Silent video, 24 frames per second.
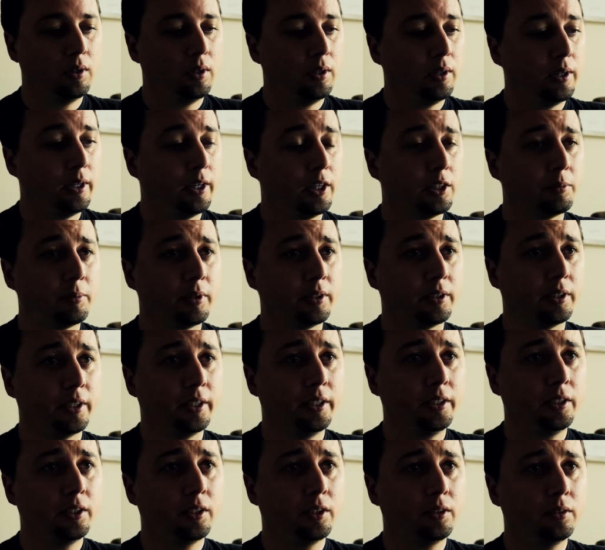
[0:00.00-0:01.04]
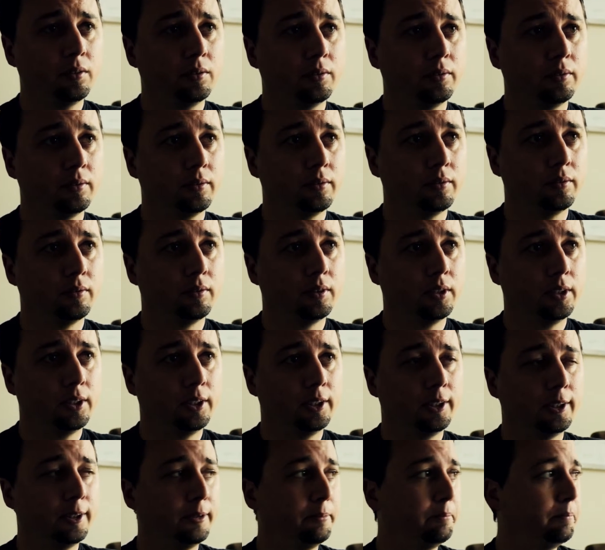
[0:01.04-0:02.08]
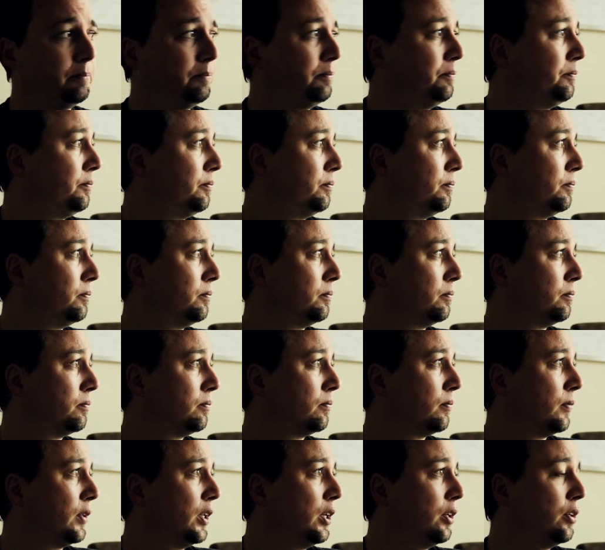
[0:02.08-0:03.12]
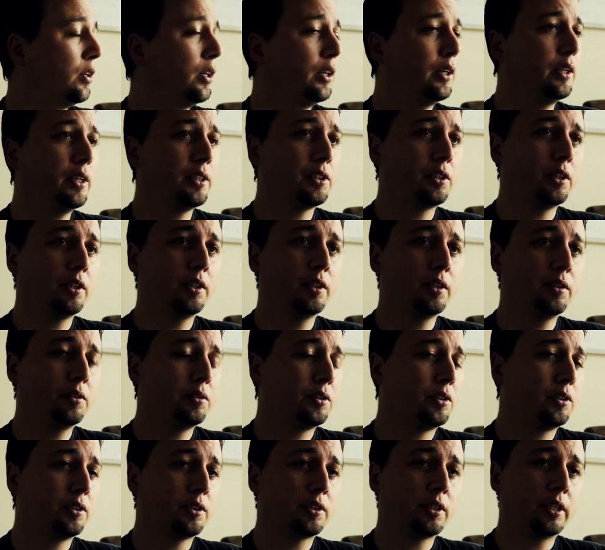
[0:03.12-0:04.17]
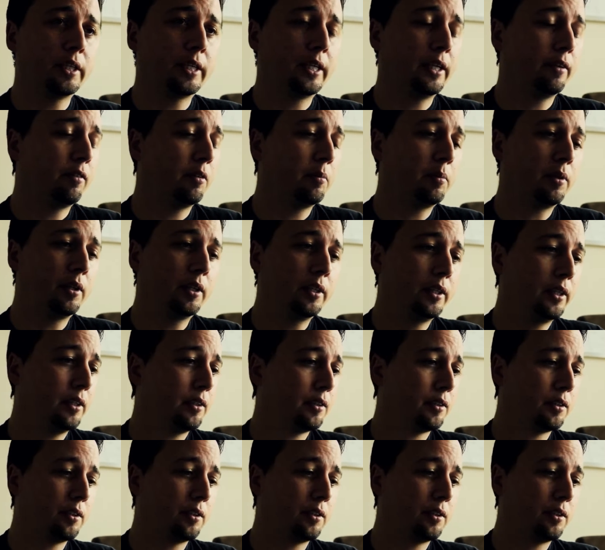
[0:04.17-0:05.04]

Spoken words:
How's my day go? I guess it goes just like everybody else